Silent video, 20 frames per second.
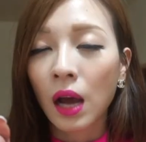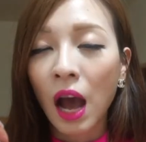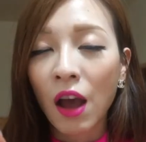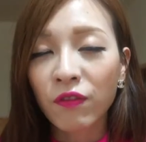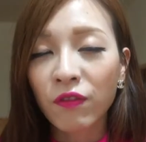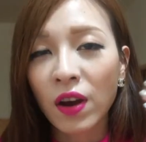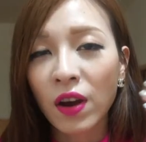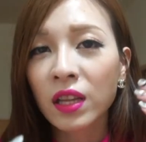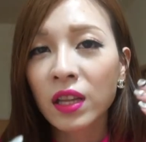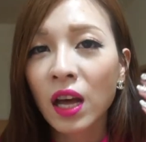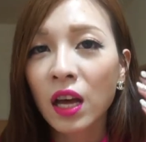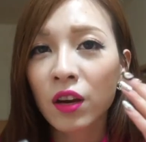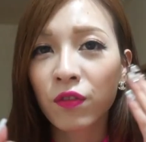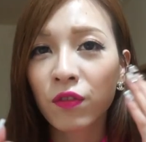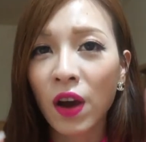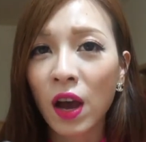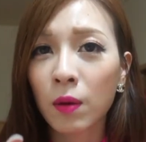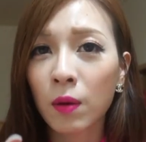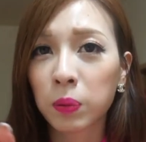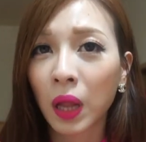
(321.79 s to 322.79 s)
I find that
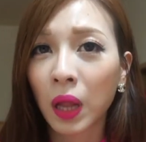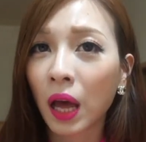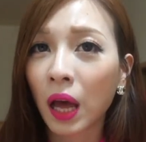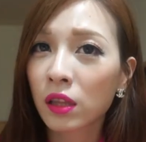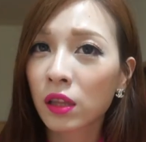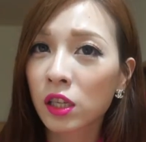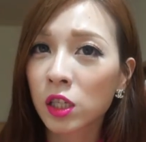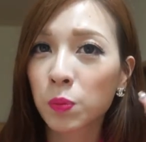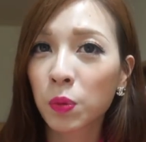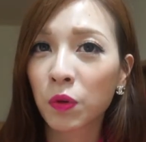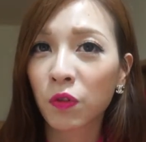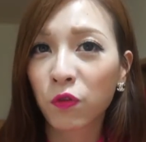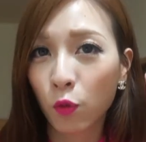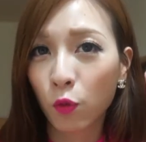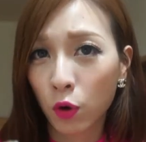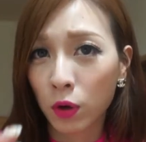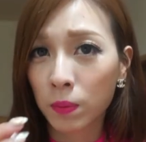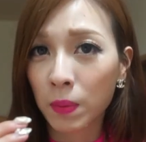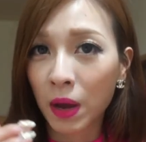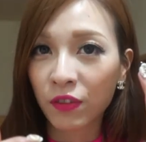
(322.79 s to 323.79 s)
if I apply this
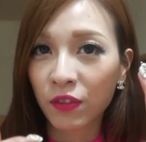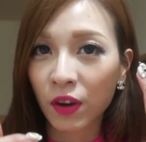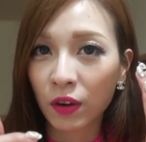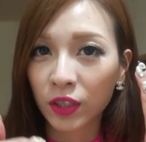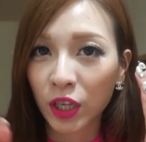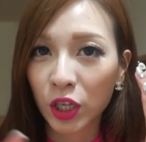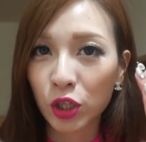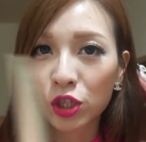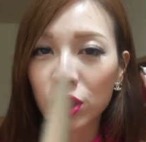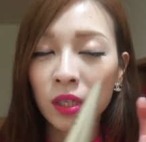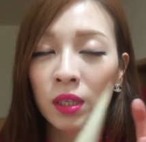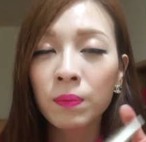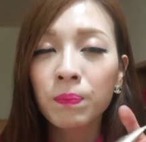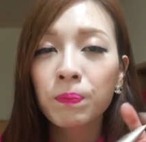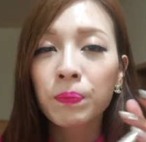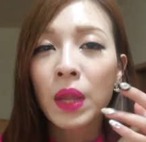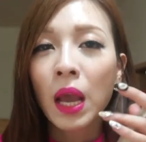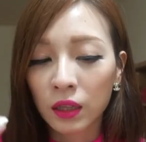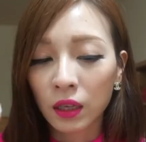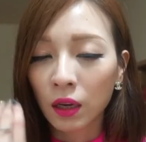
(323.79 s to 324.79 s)
before my foundation,
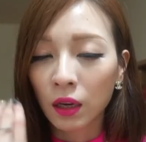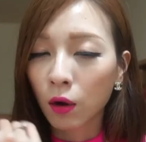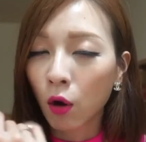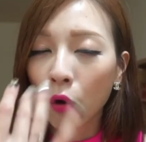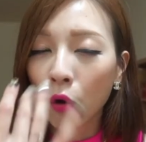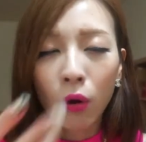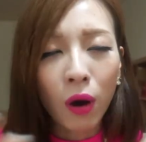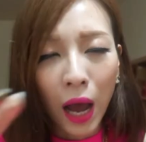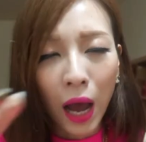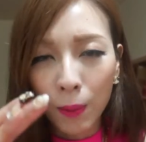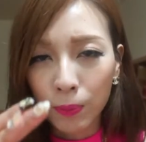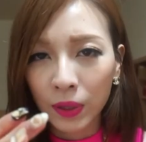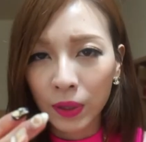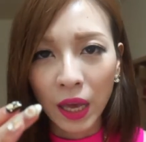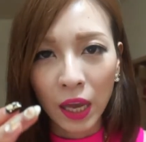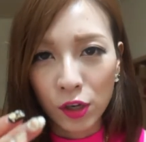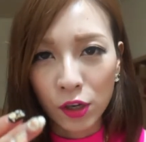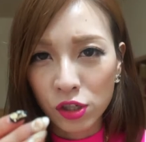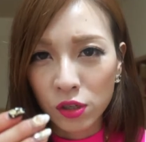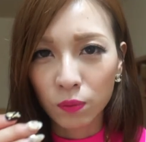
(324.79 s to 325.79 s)
the whole
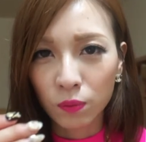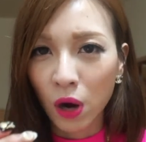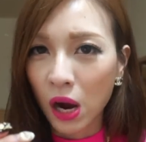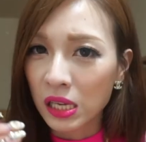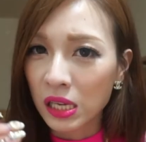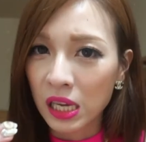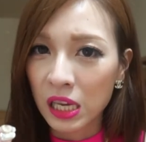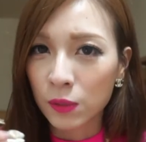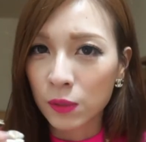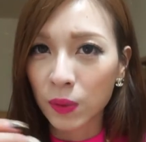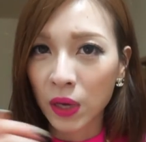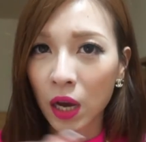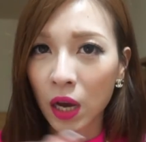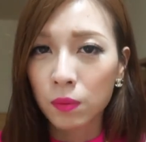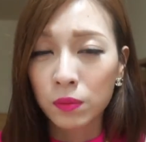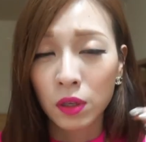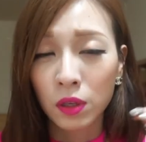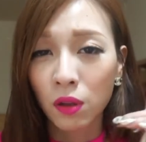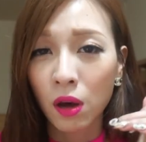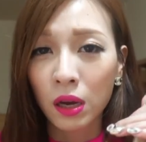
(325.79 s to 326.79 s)
application process
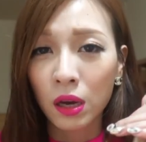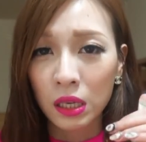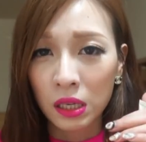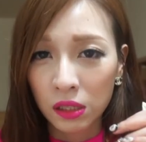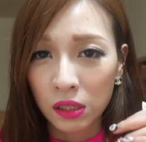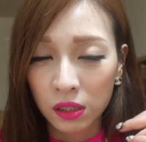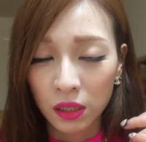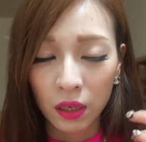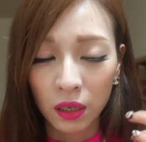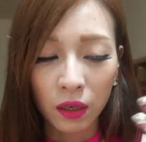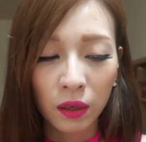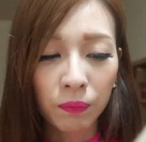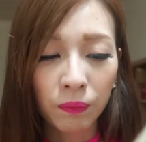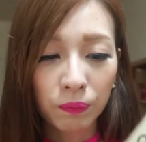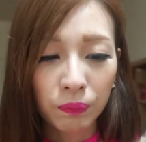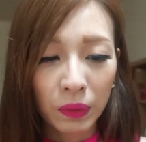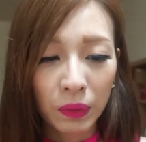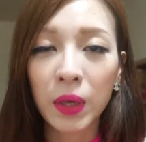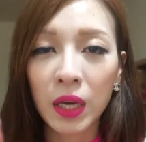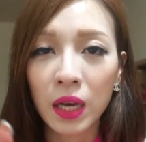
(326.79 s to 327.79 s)
becomes a lot
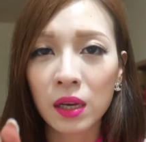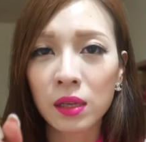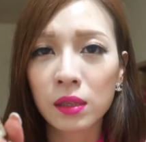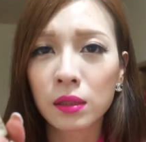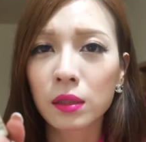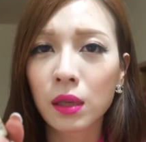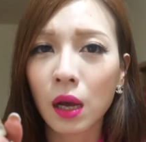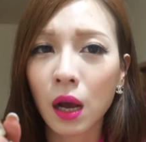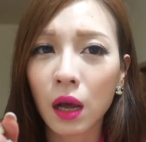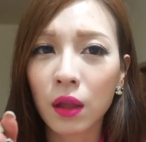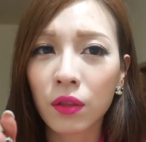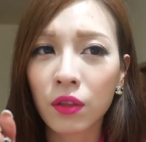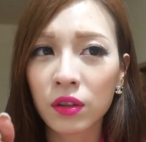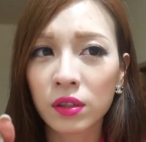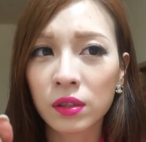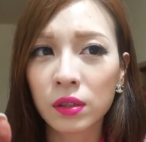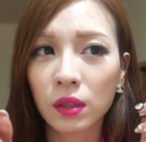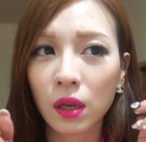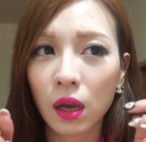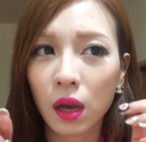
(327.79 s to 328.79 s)
easier because
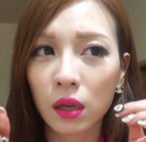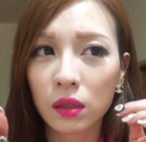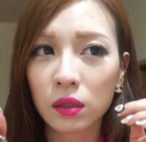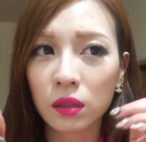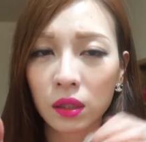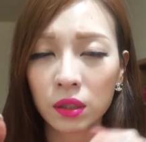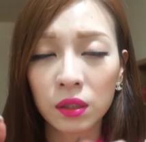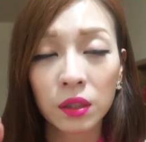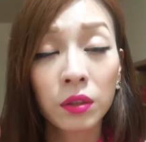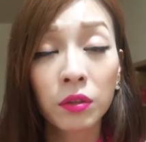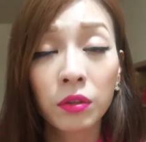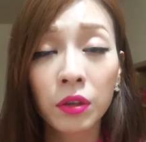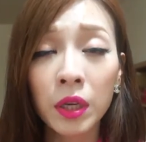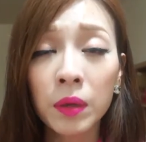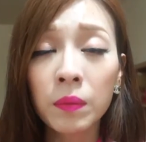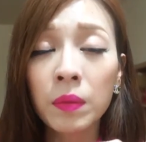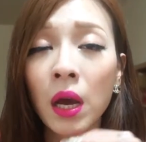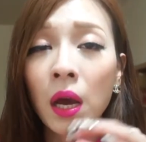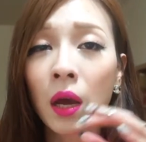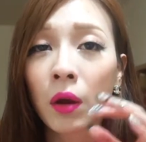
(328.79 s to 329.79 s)
this C C
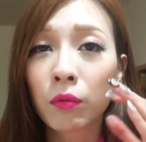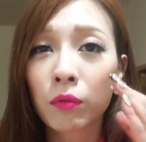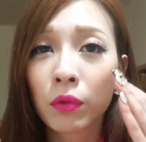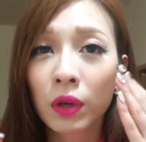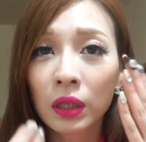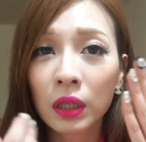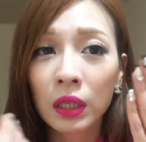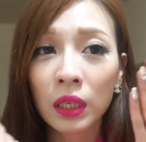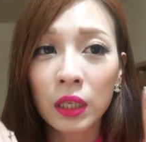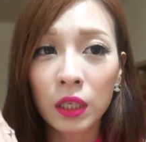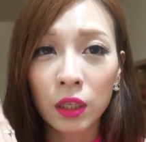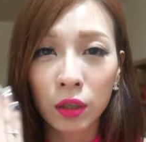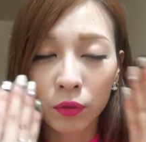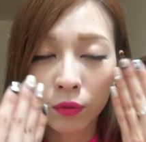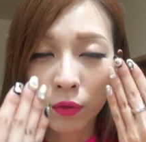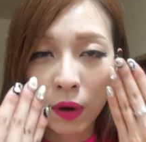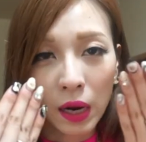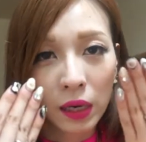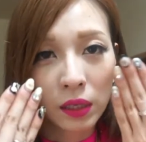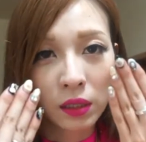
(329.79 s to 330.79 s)
cream really
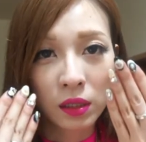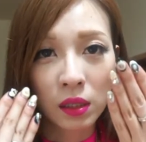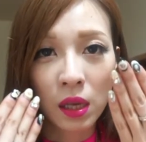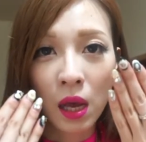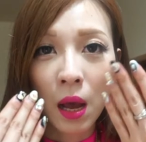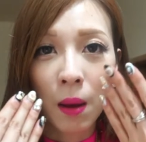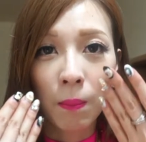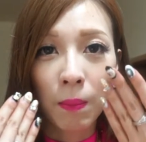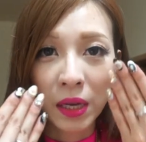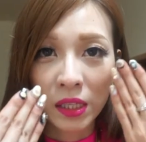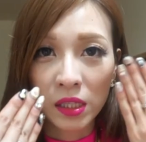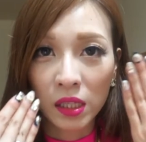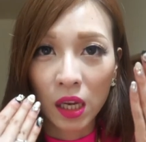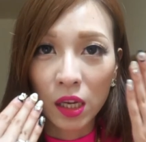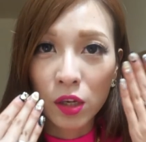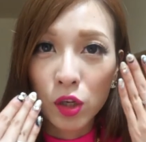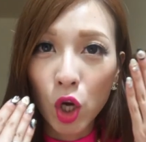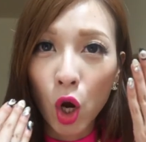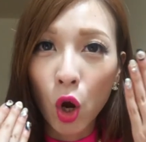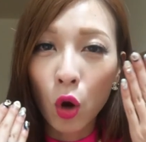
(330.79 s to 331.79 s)
corrects my
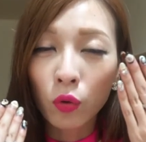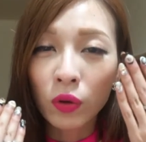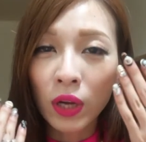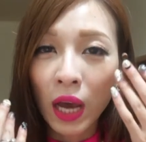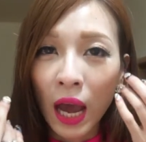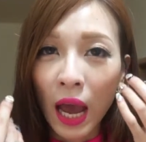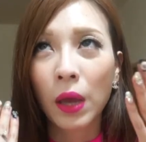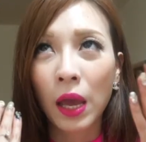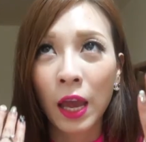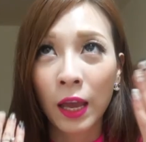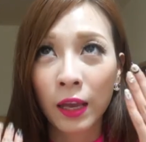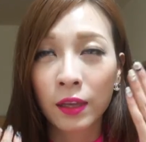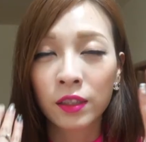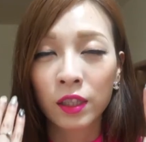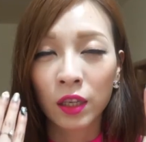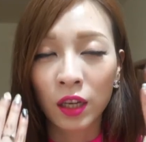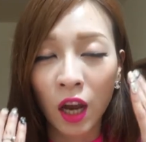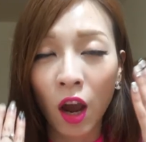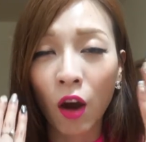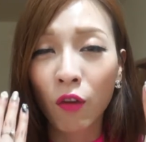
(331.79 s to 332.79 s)
skin tone
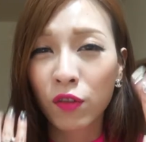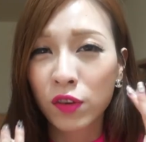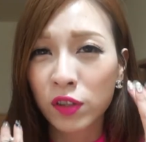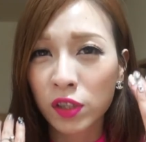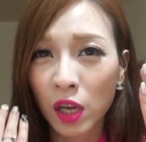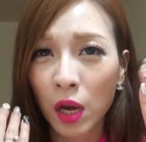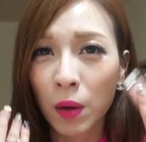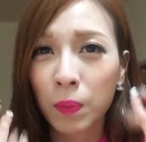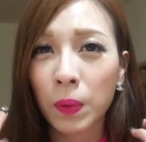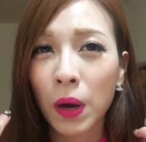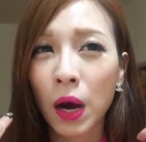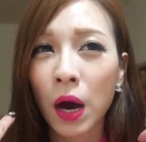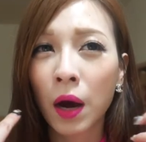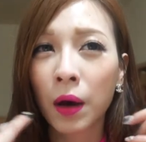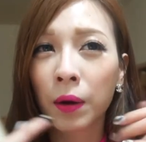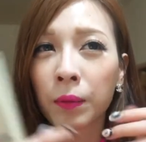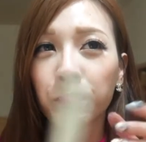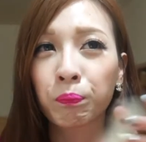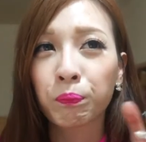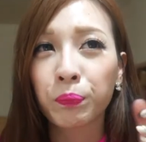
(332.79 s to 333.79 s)
and it covers up
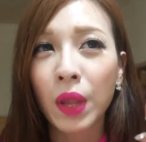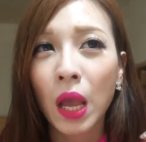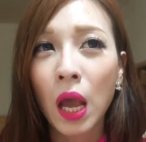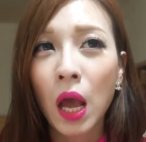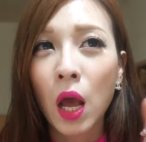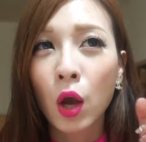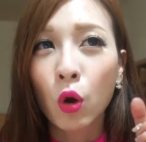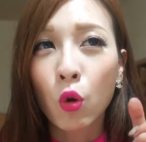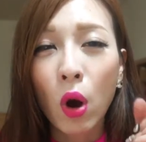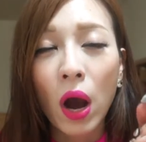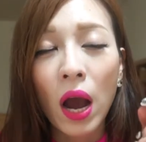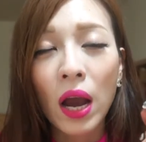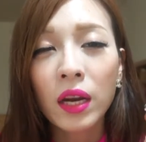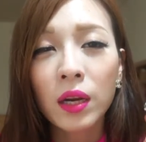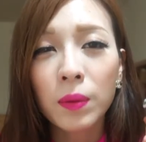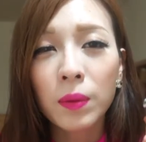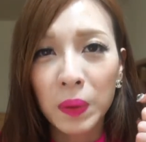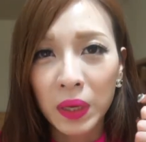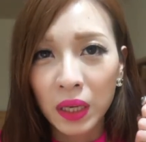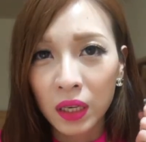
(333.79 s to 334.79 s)
um,
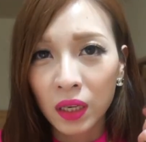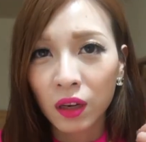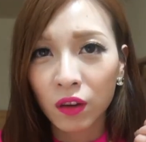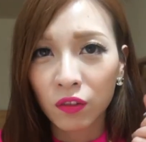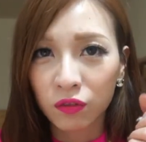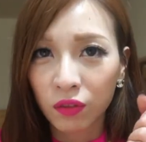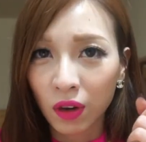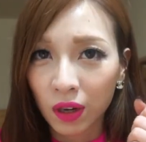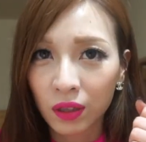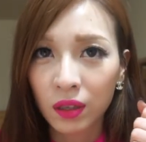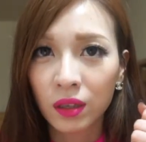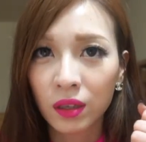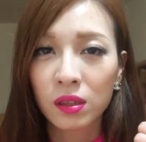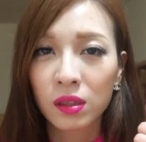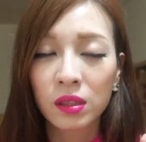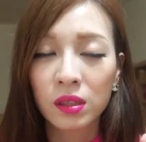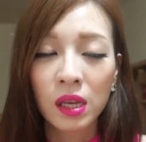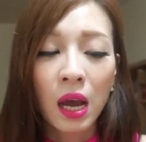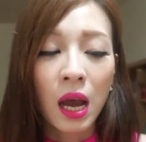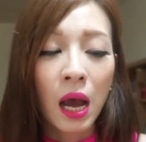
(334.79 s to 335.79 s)
quite a bit of
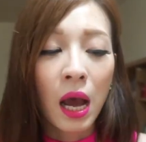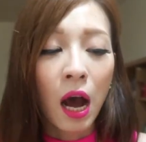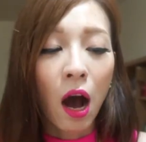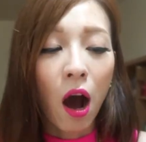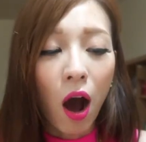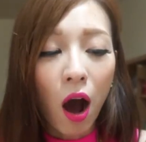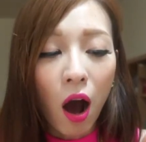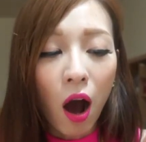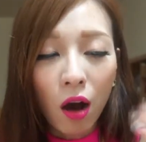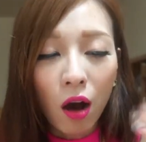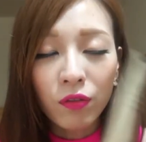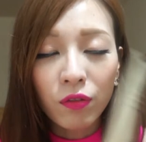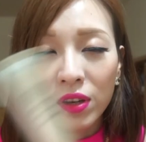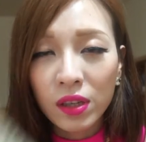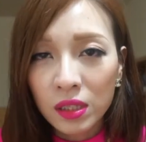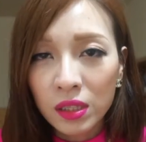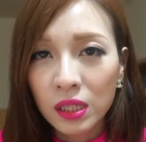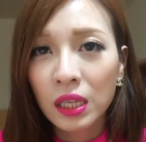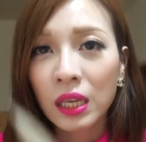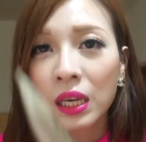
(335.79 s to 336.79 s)
redness.
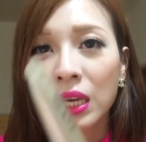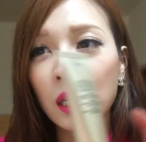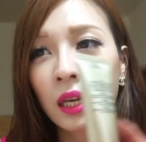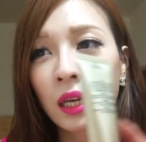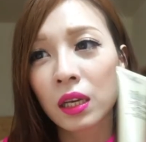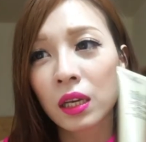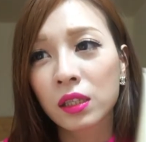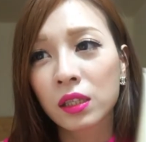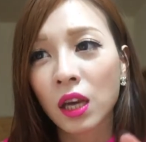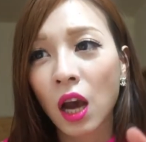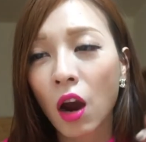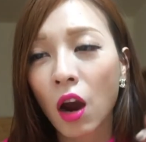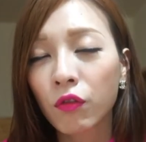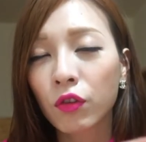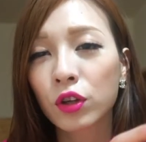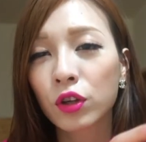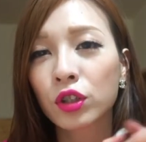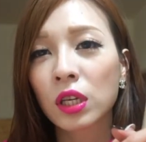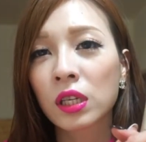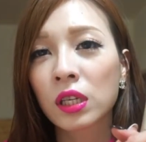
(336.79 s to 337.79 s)
Obviously, its
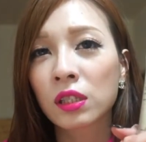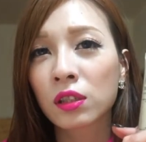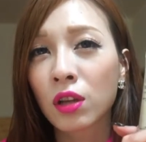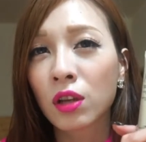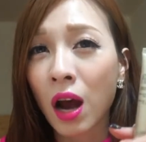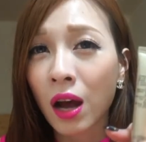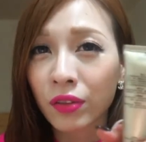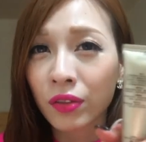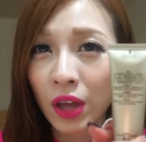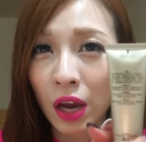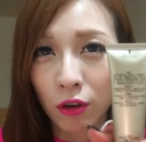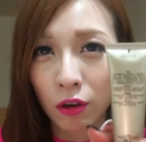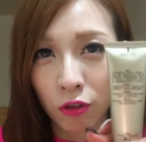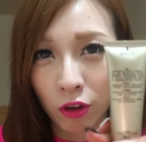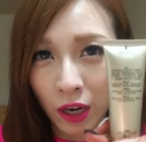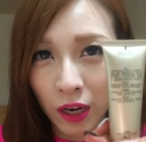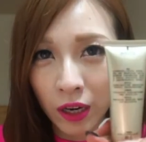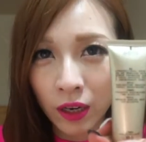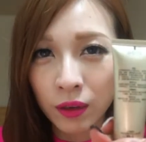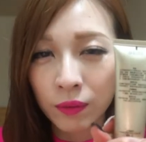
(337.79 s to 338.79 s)
coverage is not that
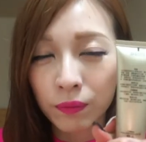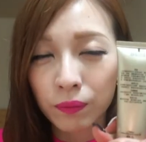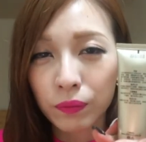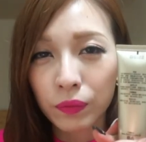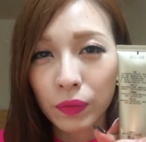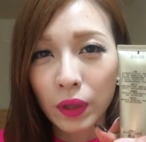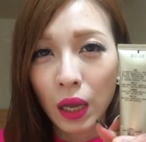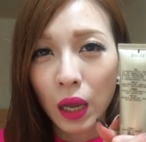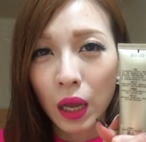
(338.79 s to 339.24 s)
great.